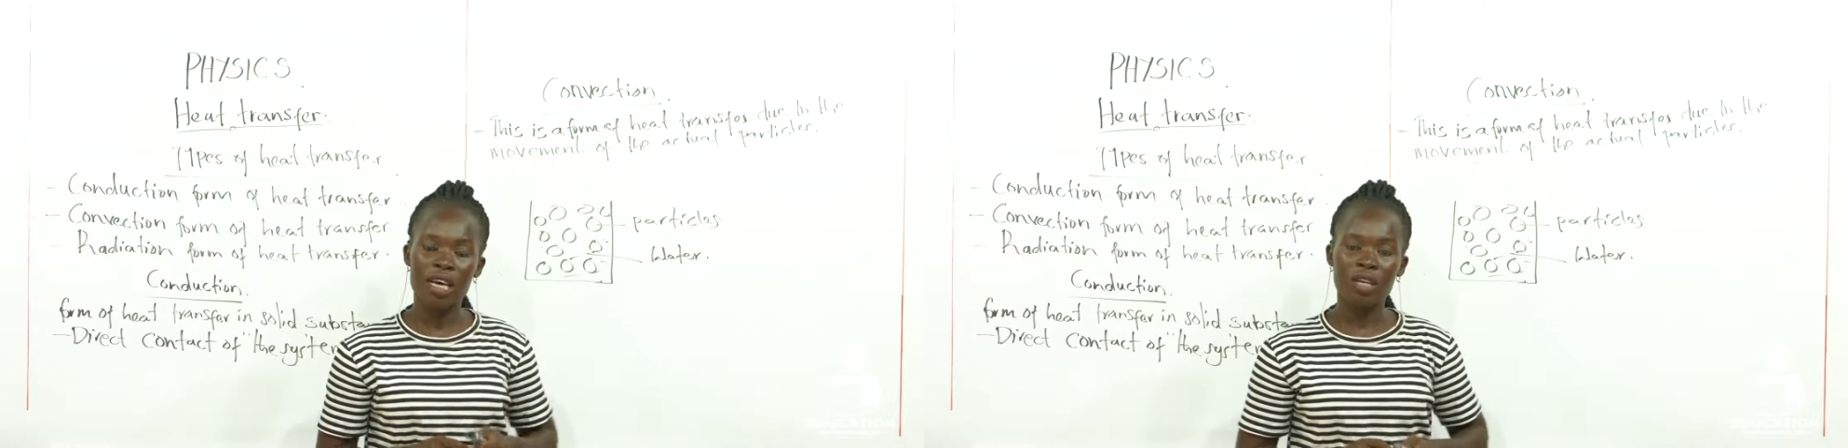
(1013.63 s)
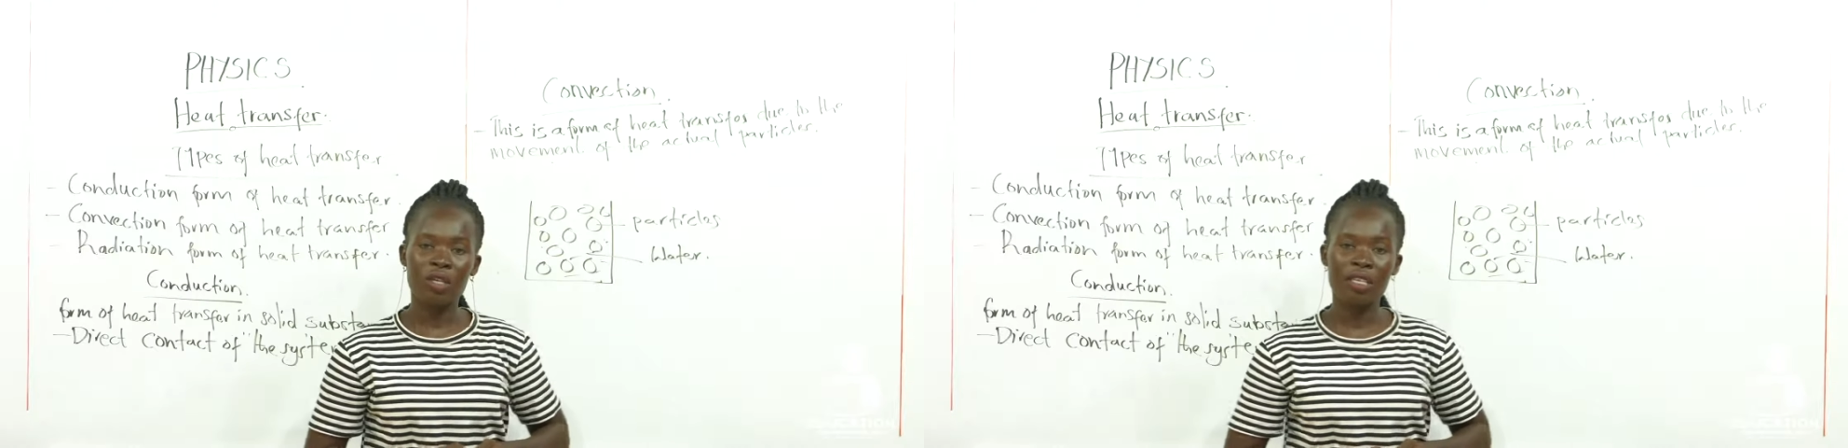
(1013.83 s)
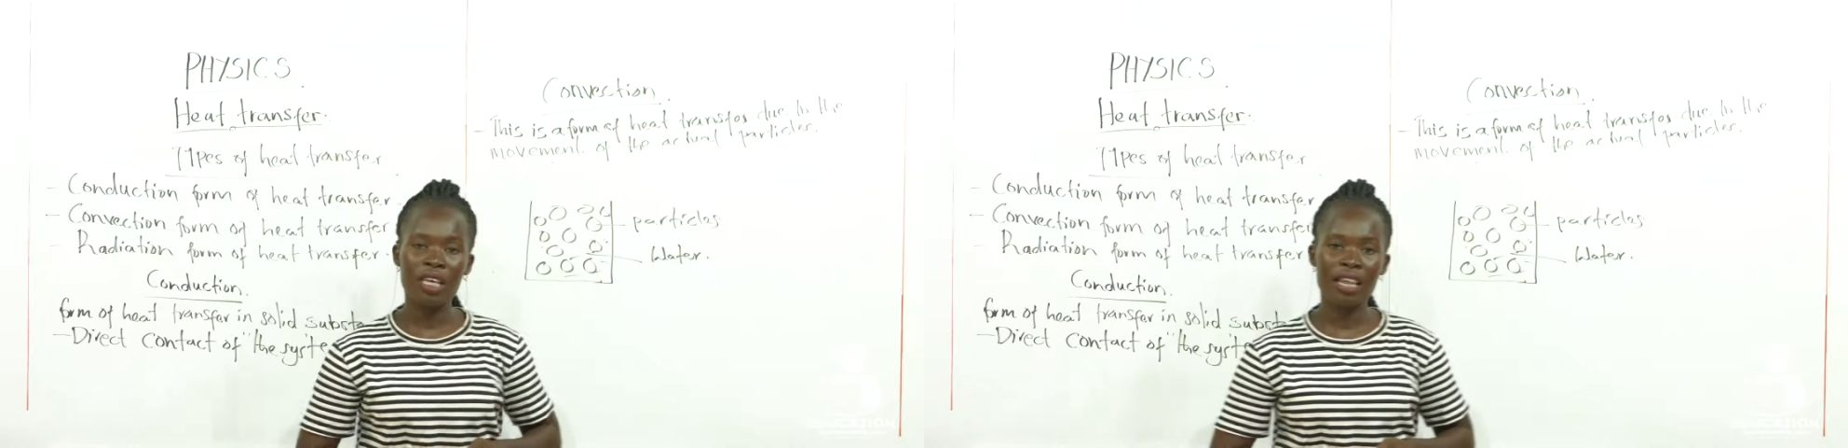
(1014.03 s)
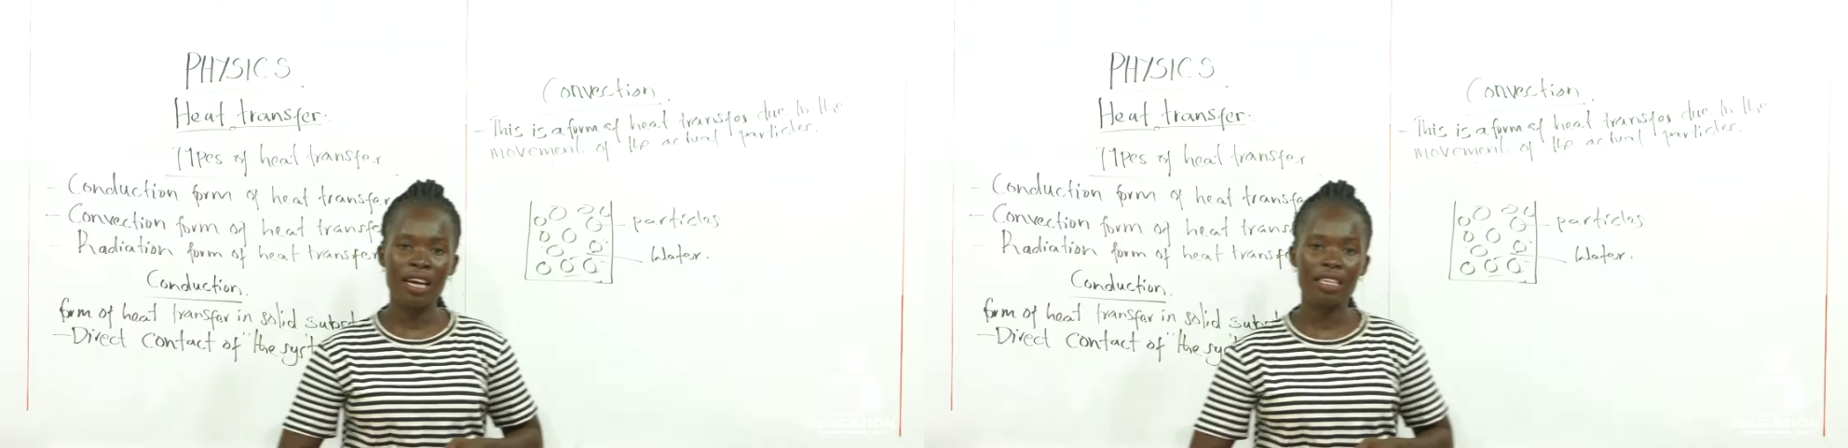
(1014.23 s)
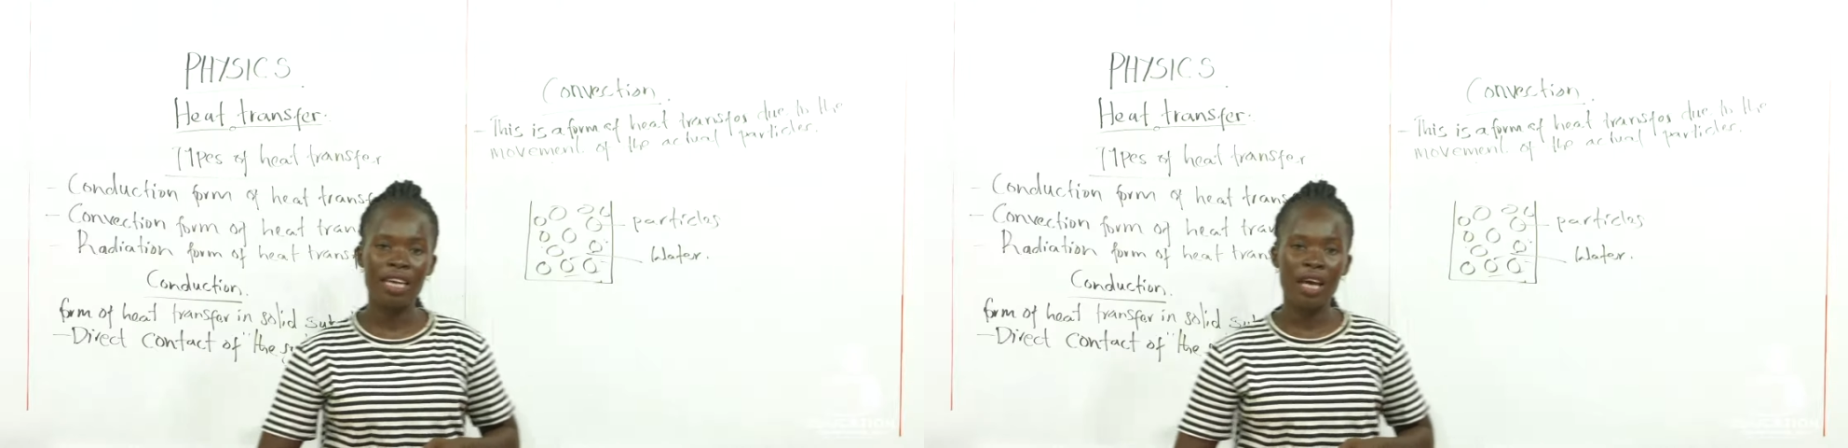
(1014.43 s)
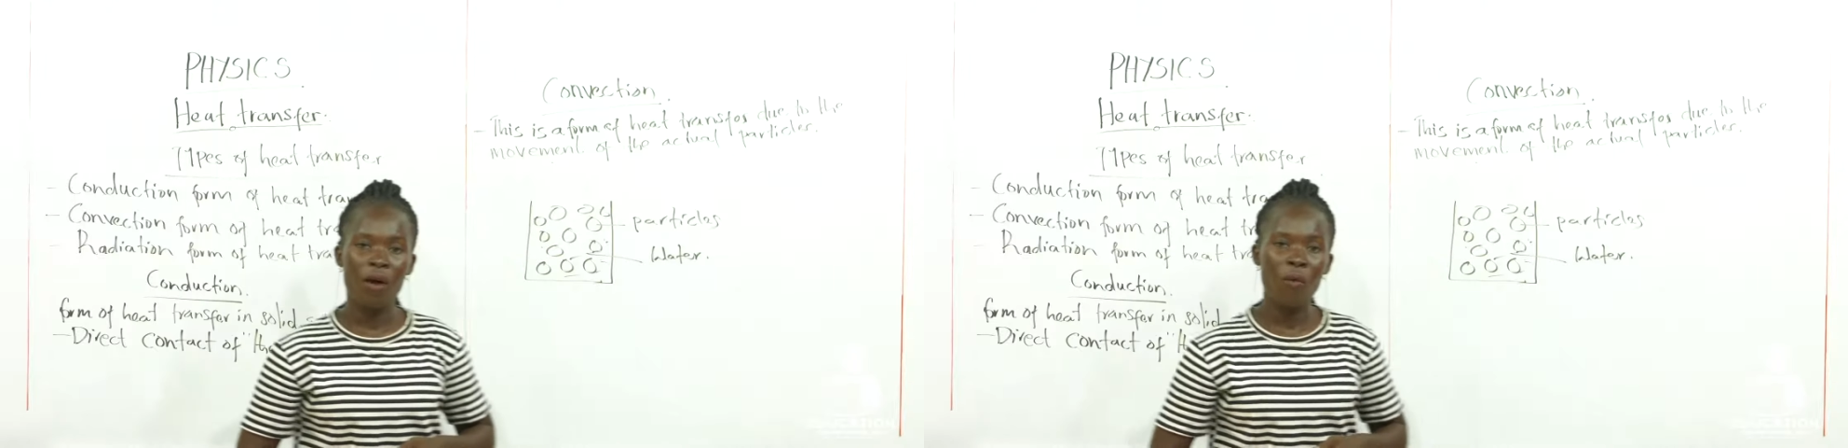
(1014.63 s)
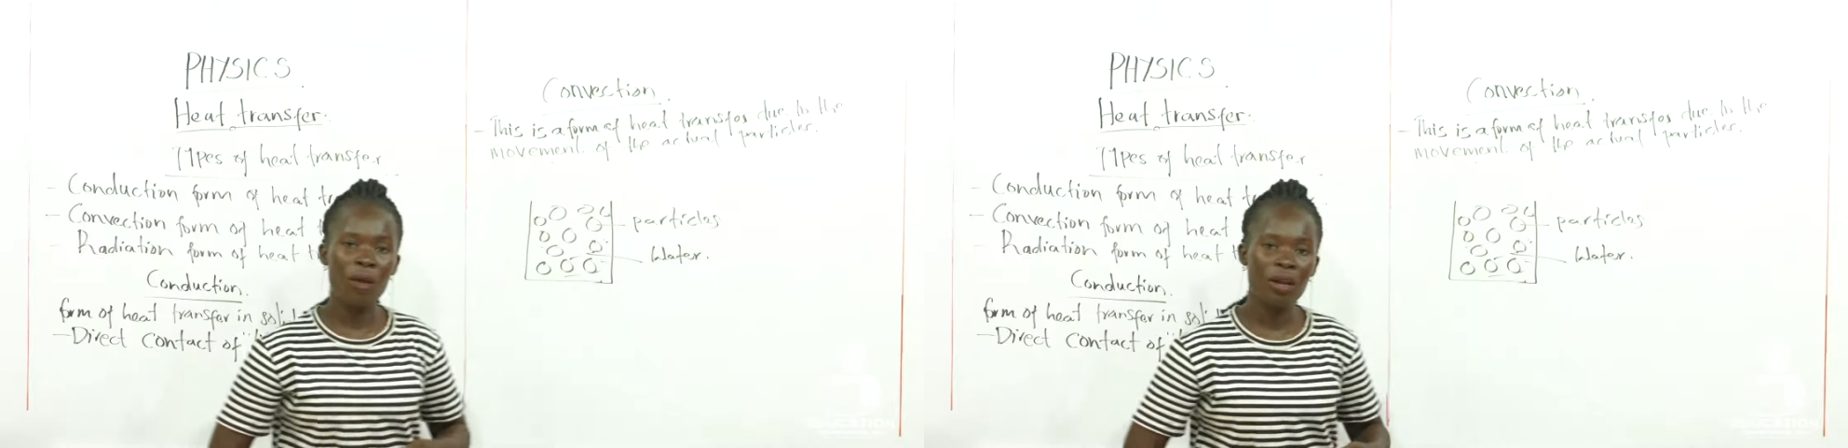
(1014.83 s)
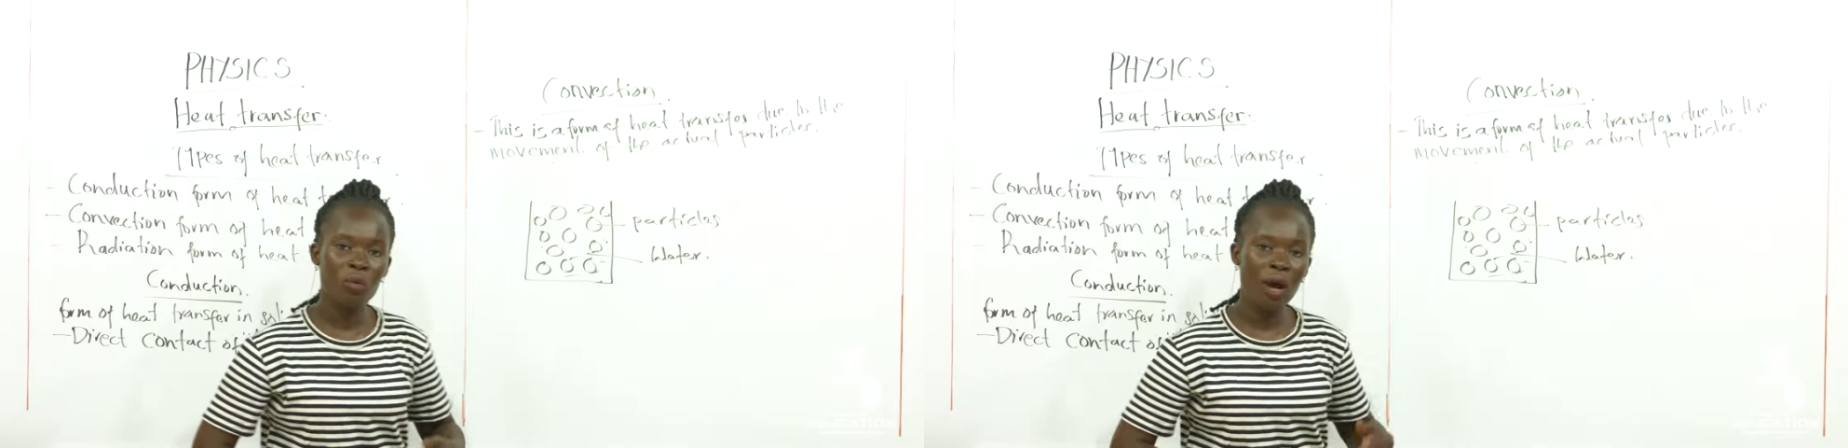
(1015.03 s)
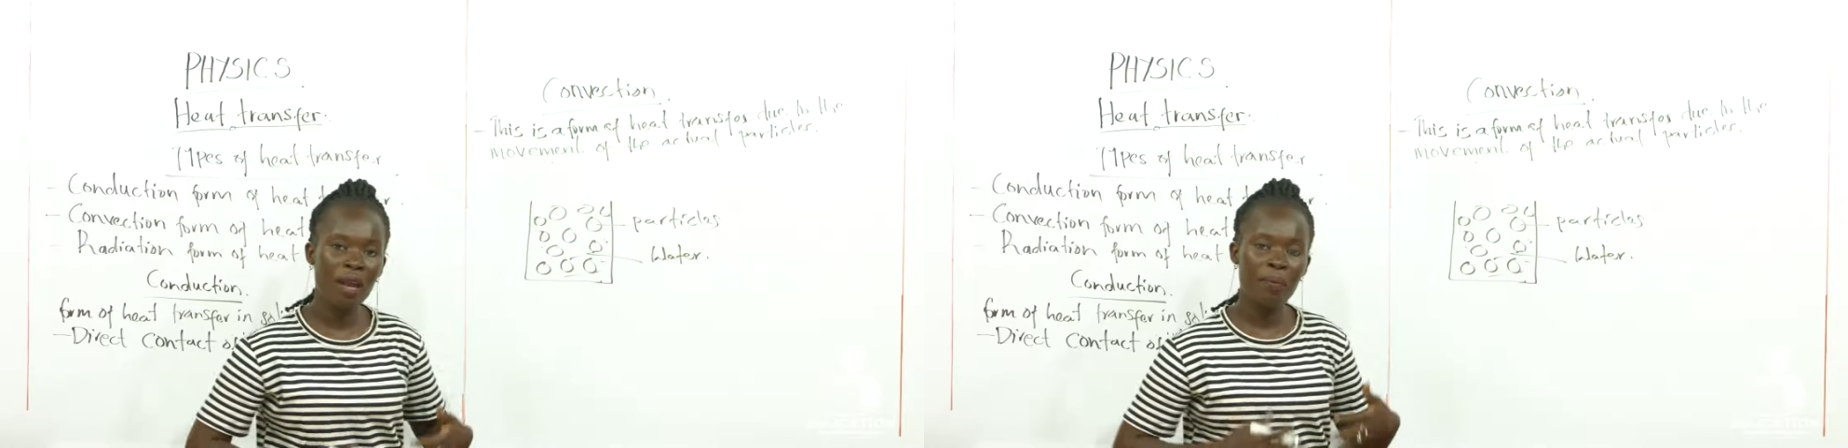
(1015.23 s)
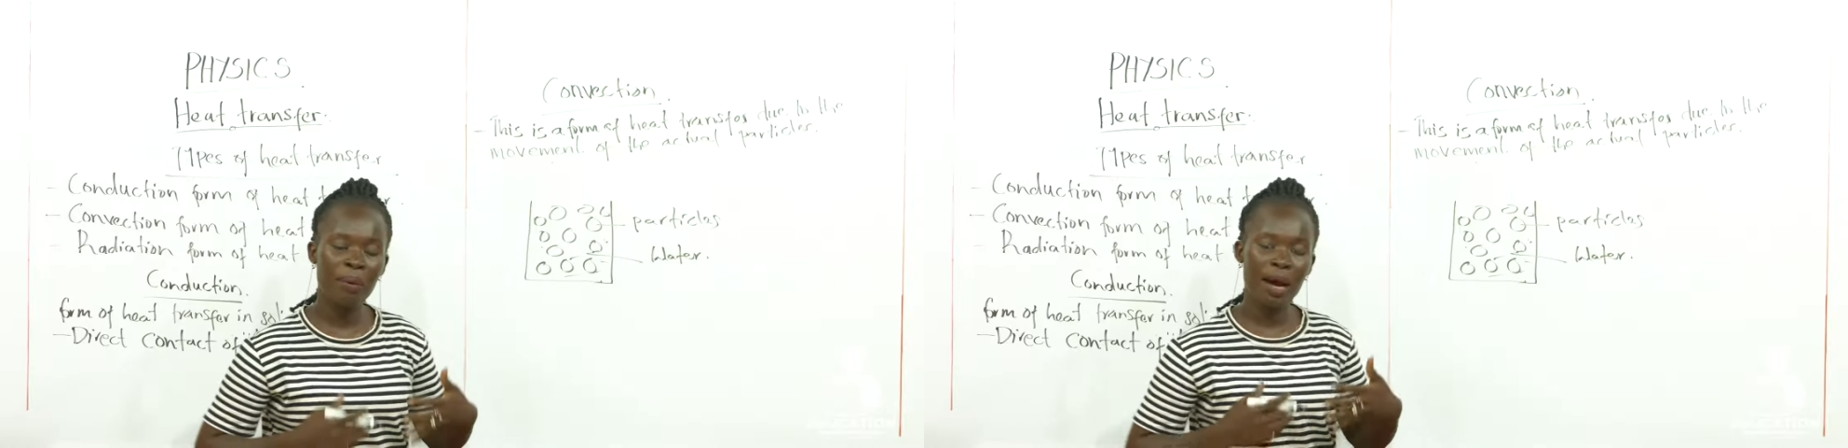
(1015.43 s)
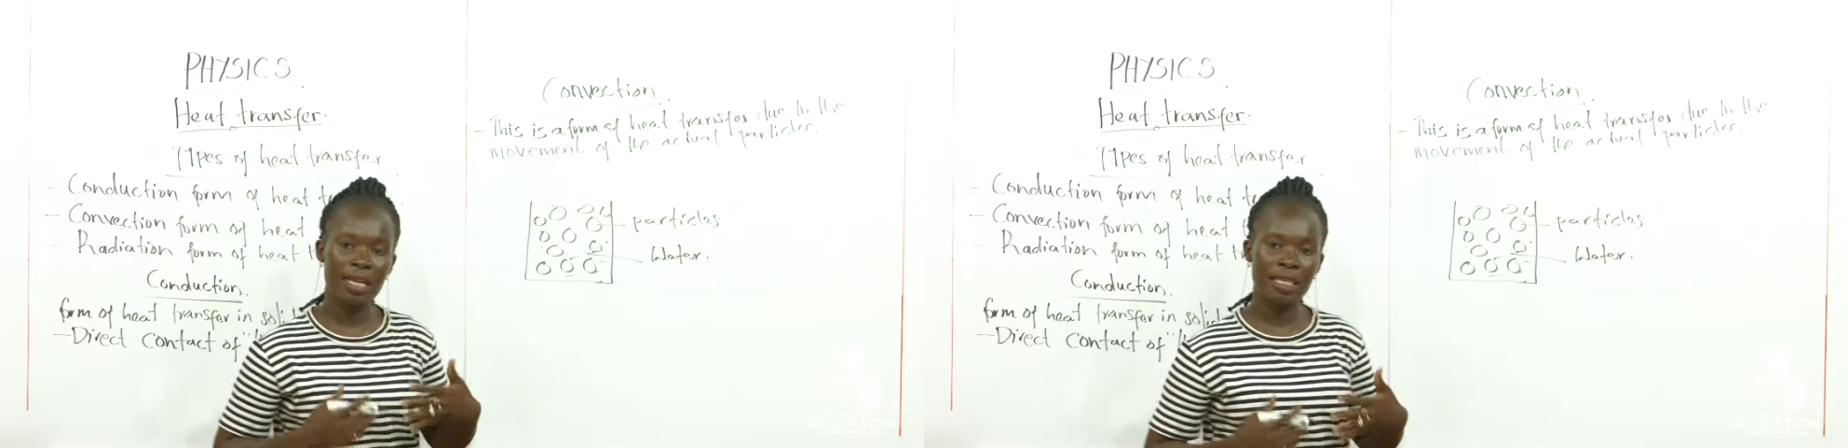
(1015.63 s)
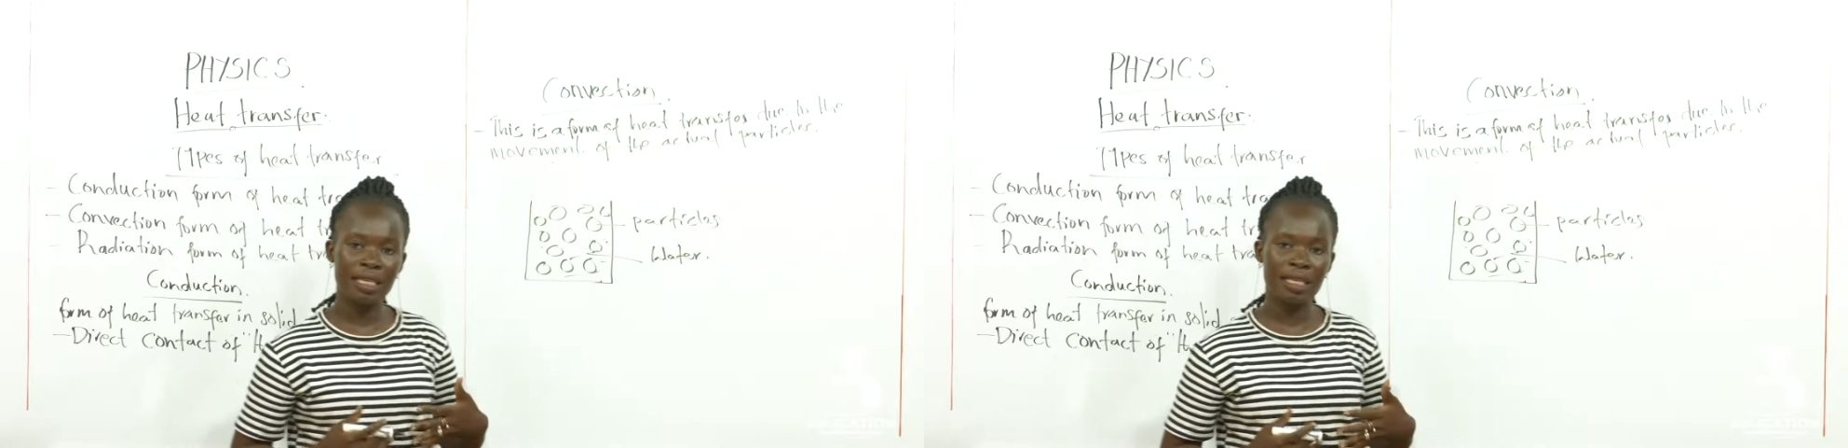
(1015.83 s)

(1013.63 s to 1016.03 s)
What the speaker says: You see that when one part